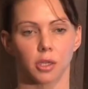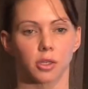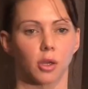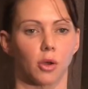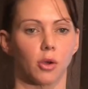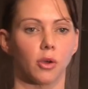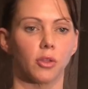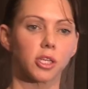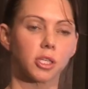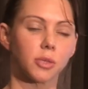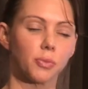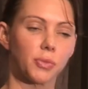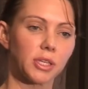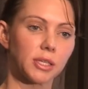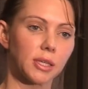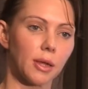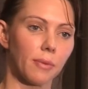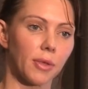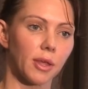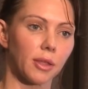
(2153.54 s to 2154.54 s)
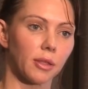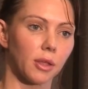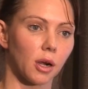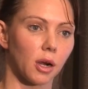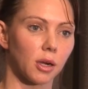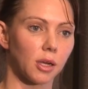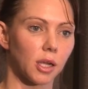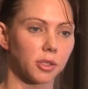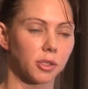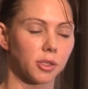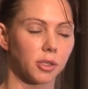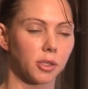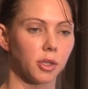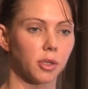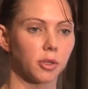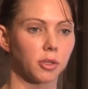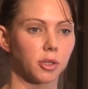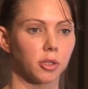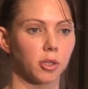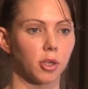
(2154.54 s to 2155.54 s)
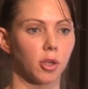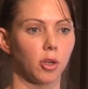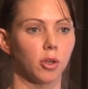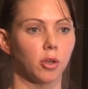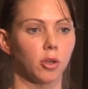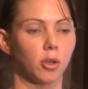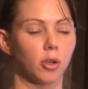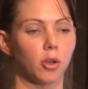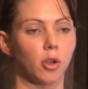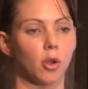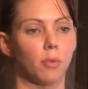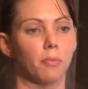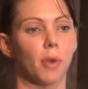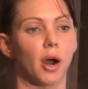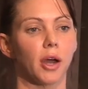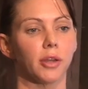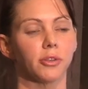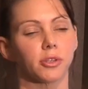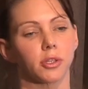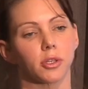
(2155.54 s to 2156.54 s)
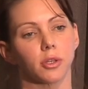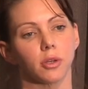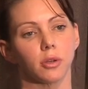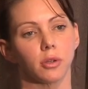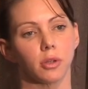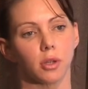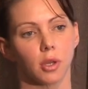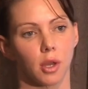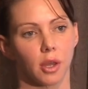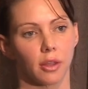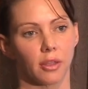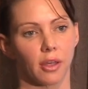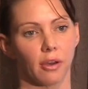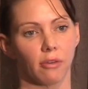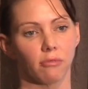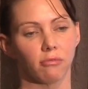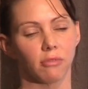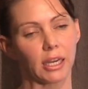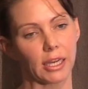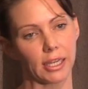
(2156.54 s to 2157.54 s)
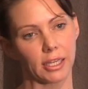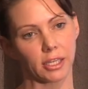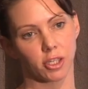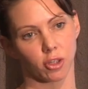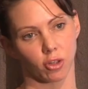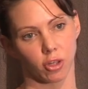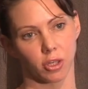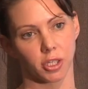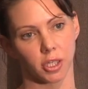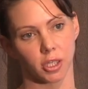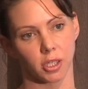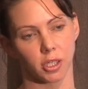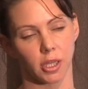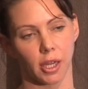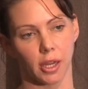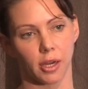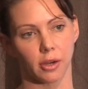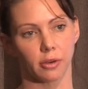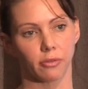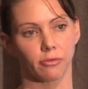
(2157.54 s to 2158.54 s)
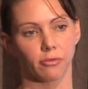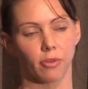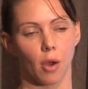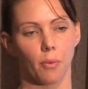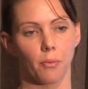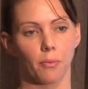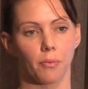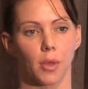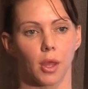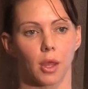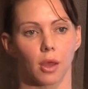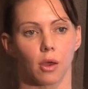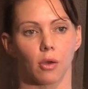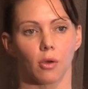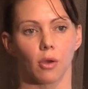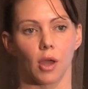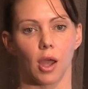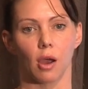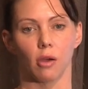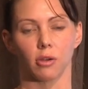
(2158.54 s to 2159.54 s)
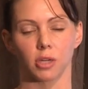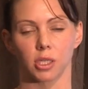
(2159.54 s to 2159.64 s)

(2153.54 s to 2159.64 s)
So this would be something that I'd ask you to turn your minds to. They're really stringent, and from our